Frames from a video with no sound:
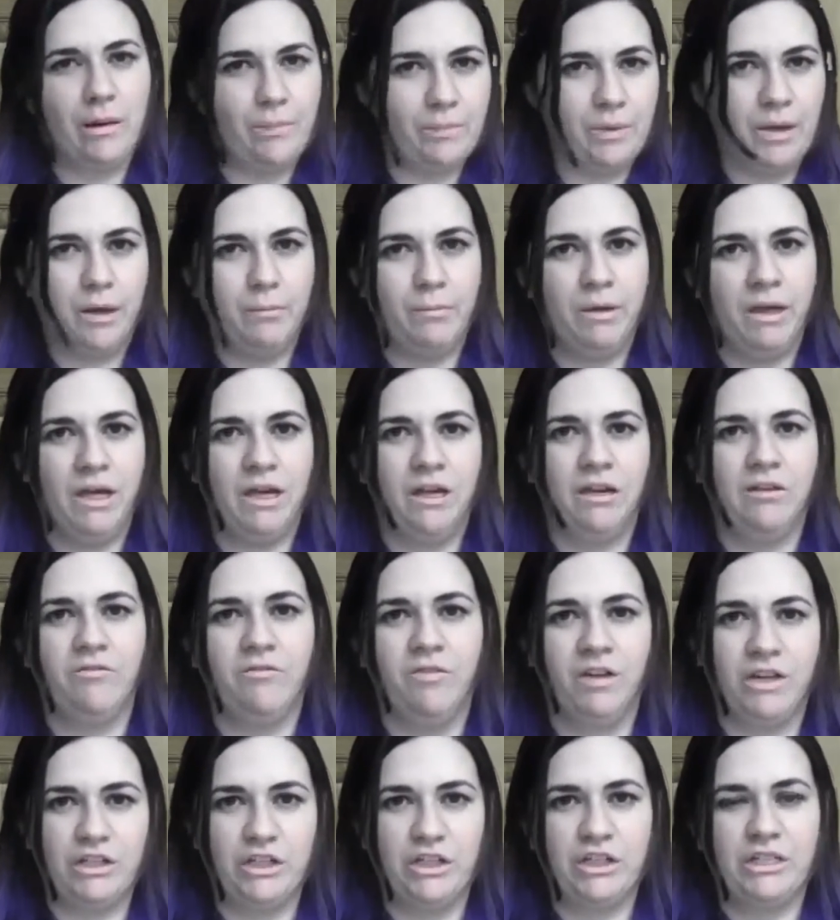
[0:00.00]
upcoming
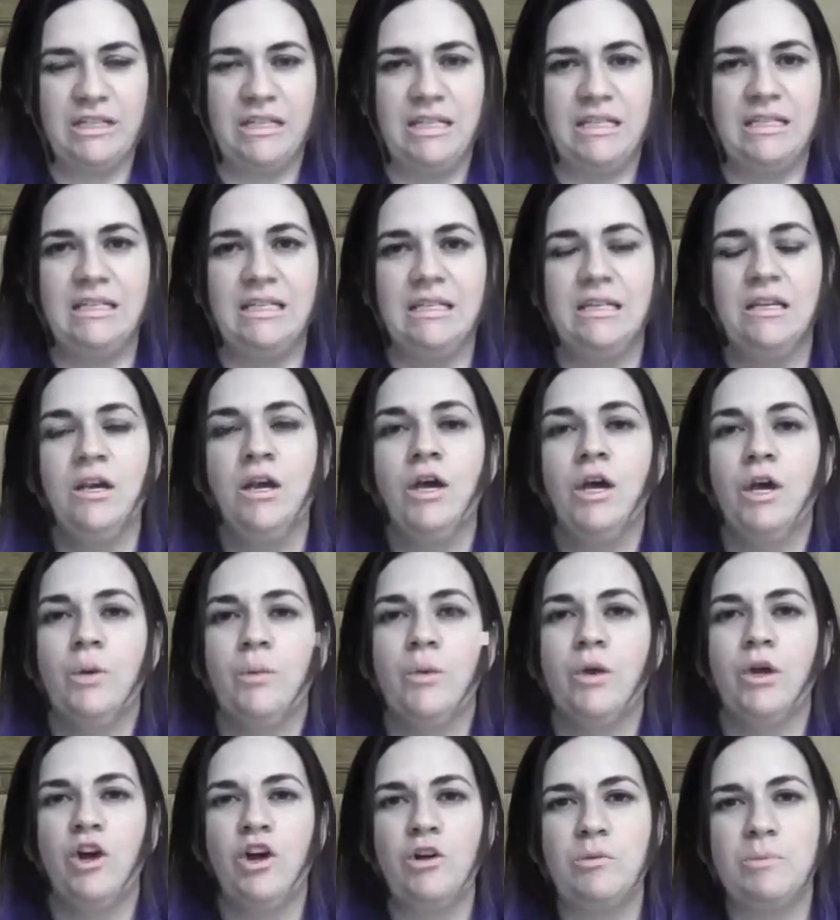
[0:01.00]
convention season.
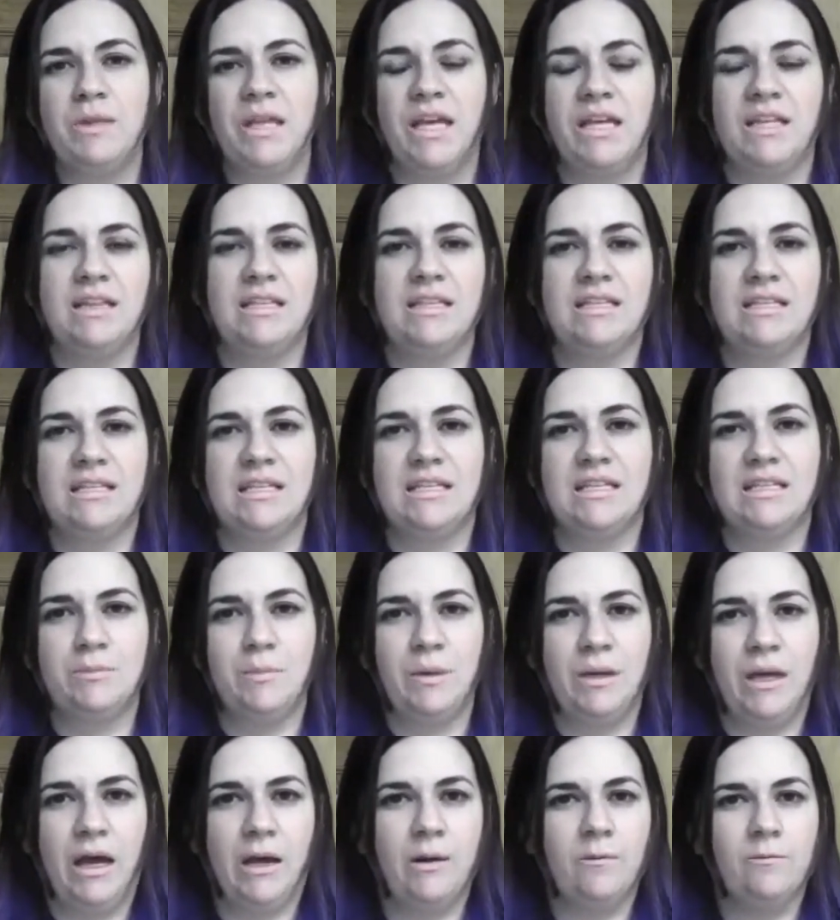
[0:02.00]
We hope that this has been